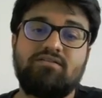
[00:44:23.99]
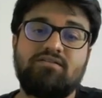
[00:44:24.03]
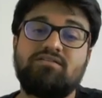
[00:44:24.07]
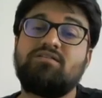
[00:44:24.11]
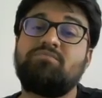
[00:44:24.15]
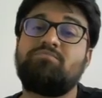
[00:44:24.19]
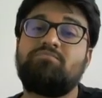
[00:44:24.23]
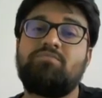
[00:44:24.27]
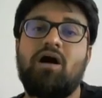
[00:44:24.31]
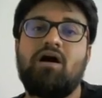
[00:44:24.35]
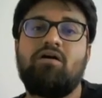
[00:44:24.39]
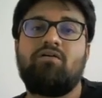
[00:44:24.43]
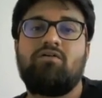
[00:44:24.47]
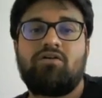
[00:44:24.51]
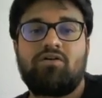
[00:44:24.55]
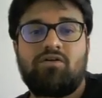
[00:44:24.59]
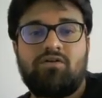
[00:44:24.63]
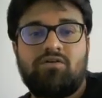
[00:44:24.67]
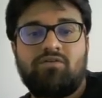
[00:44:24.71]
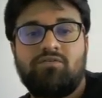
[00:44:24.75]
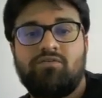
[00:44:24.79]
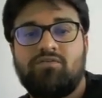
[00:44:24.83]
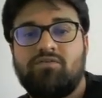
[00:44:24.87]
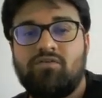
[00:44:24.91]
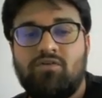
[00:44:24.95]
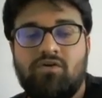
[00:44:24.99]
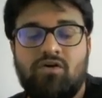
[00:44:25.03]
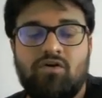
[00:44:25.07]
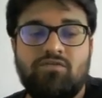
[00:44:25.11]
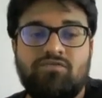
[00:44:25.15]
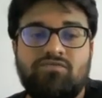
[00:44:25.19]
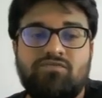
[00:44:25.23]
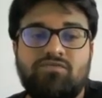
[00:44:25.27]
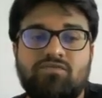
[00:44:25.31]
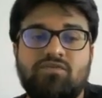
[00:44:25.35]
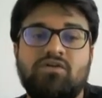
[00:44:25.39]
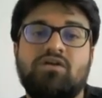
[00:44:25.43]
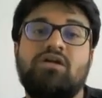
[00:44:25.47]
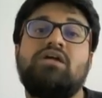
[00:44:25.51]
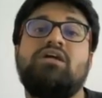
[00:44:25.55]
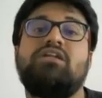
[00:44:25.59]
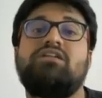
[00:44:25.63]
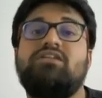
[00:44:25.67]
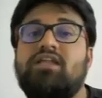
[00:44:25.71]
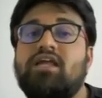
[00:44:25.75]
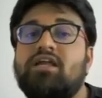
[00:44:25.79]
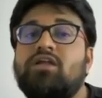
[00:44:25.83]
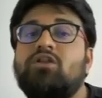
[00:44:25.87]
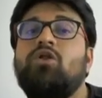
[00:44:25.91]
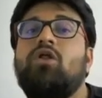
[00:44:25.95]
It's the power of
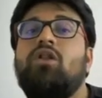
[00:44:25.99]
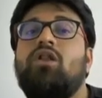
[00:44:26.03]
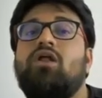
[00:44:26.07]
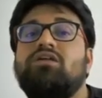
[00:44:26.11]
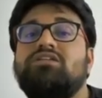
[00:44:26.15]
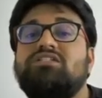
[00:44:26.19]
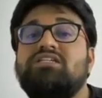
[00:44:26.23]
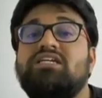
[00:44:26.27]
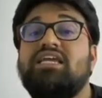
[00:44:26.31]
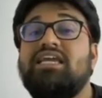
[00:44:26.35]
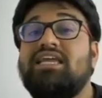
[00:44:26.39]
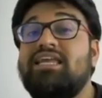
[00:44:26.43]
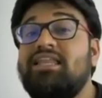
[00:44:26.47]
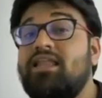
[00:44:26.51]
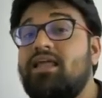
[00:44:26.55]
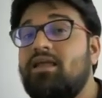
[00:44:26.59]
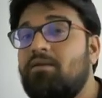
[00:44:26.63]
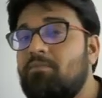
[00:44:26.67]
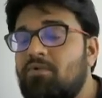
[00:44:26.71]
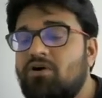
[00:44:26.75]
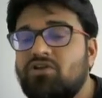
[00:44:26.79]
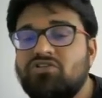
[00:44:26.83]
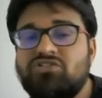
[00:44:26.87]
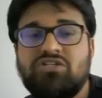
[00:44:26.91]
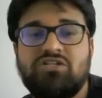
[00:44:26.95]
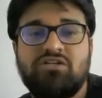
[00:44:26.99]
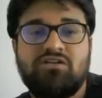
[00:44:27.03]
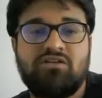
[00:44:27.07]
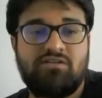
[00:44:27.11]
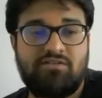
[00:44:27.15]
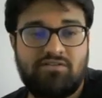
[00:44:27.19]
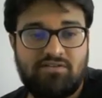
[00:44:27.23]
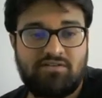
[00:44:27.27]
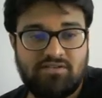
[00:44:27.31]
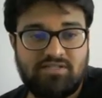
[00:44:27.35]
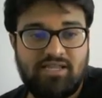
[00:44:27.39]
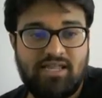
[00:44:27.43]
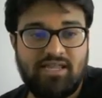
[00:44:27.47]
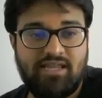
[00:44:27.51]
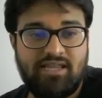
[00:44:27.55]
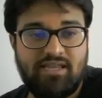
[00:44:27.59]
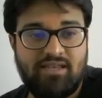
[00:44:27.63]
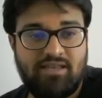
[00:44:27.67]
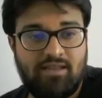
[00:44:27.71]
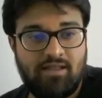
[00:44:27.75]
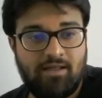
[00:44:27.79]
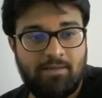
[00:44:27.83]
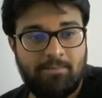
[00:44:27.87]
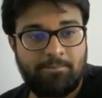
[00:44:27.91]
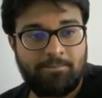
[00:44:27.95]
technology in emerging countries like
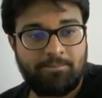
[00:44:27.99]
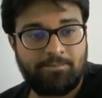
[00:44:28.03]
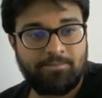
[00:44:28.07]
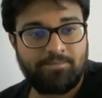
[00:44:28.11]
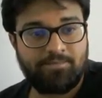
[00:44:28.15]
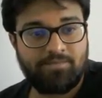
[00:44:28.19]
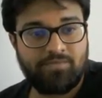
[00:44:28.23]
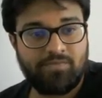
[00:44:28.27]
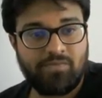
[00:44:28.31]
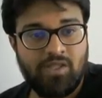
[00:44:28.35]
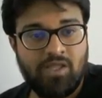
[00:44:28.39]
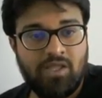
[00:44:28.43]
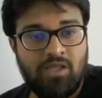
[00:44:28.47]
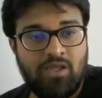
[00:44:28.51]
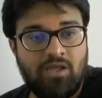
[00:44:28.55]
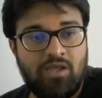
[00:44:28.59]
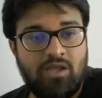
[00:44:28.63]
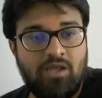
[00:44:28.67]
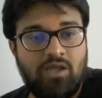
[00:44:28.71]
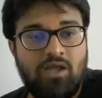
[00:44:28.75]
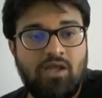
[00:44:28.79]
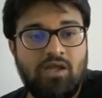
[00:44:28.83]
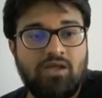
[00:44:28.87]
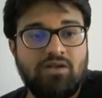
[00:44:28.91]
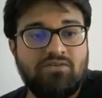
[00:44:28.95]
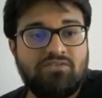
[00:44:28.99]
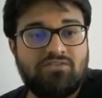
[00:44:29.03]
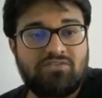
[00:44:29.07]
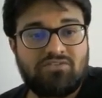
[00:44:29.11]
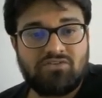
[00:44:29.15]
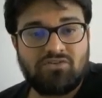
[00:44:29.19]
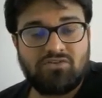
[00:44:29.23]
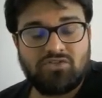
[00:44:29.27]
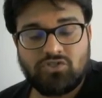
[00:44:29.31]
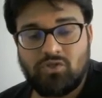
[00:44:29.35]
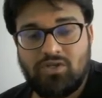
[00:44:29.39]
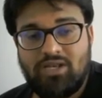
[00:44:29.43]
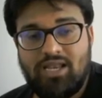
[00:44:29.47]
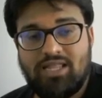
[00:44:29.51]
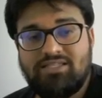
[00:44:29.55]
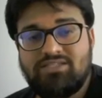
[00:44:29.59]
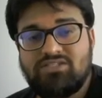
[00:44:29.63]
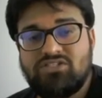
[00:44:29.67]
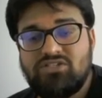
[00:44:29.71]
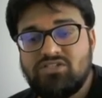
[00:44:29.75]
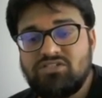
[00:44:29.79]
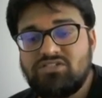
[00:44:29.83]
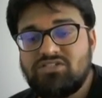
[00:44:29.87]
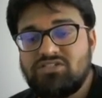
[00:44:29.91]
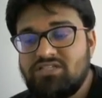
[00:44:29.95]
India. So
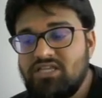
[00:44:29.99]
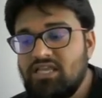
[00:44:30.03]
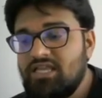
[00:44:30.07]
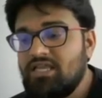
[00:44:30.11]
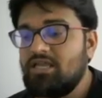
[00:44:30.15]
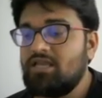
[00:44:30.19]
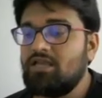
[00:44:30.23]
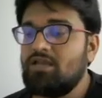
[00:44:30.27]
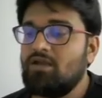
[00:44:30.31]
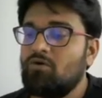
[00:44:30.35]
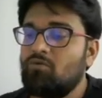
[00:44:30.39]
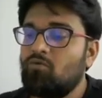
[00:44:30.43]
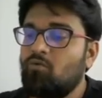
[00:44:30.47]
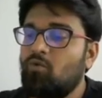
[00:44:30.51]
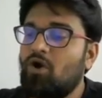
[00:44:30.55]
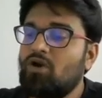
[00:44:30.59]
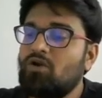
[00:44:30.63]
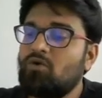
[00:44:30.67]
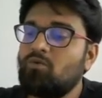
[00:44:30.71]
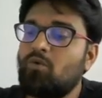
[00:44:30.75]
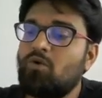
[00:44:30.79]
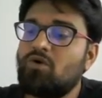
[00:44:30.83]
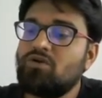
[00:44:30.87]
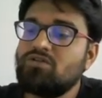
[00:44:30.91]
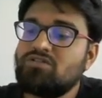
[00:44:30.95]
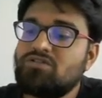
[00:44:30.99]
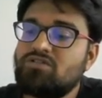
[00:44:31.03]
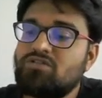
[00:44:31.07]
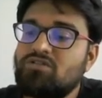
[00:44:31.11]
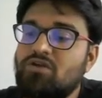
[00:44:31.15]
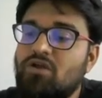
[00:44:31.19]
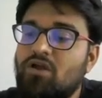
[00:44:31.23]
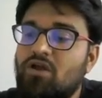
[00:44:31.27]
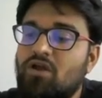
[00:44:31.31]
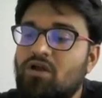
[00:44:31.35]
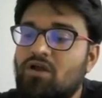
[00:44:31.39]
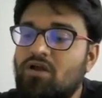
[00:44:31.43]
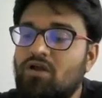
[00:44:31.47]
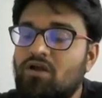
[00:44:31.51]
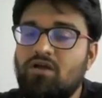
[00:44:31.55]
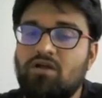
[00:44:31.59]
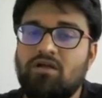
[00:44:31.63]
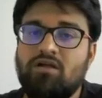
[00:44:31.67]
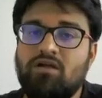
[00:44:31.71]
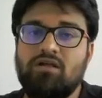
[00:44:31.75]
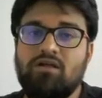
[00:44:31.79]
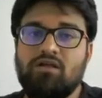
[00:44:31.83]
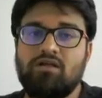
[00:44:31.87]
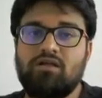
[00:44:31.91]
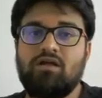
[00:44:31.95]
let's just see what was
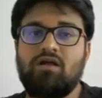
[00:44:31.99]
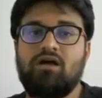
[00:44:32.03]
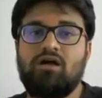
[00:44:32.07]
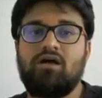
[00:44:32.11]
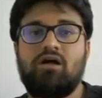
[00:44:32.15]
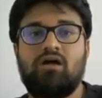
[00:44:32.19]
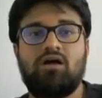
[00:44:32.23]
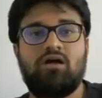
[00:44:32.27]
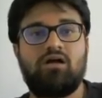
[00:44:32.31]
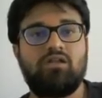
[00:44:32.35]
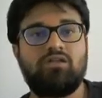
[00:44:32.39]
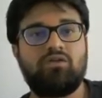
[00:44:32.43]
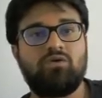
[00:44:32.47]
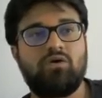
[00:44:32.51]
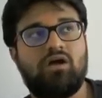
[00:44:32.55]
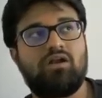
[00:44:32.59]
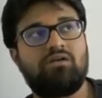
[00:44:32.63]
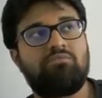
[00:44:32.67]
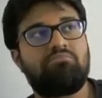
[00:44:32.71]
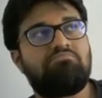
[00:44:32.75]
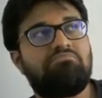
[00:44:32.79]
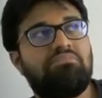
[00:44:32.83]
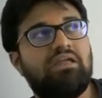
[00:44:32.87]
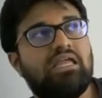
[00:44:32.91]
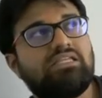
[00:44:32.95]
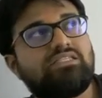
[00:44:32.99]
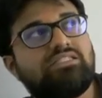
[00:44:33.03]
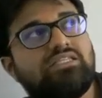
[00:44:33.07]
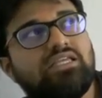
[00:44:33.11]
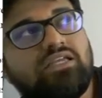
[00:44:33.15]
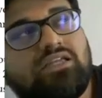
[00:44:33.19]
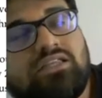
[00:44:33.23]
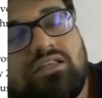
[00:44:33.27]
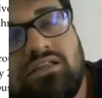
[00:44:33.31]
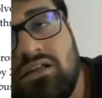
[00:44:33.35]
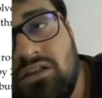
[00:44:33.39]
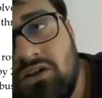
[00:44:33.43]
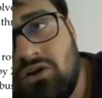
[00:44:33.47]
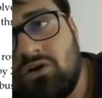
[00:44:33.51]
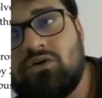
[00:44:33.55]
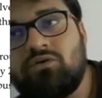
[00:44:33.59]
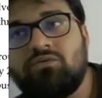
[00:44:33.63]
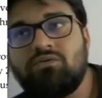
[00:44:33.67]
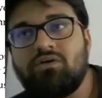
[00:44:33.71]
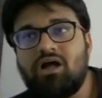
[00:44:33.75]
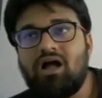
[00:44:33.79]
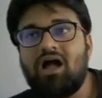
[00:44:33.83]
Uh, your basic, you know,